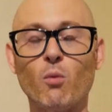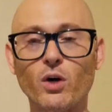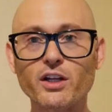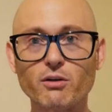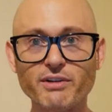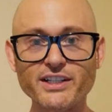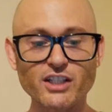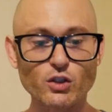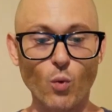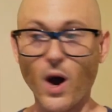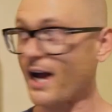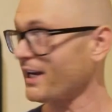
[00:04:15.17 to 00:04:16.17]
And one of the
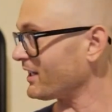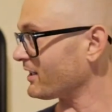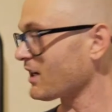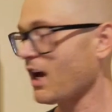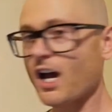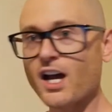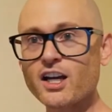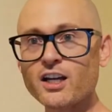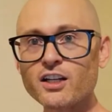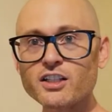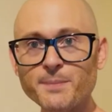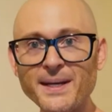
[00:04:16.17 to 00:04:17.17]
reasons why is
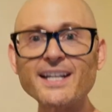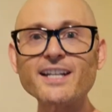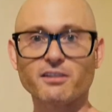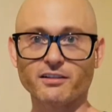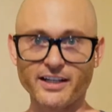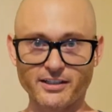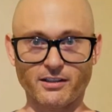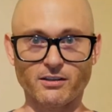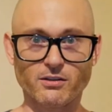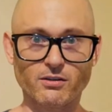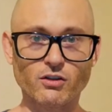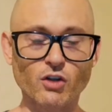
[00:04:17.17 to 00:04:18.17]
Speediance
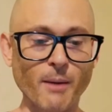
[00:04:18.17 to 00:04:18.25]
listens.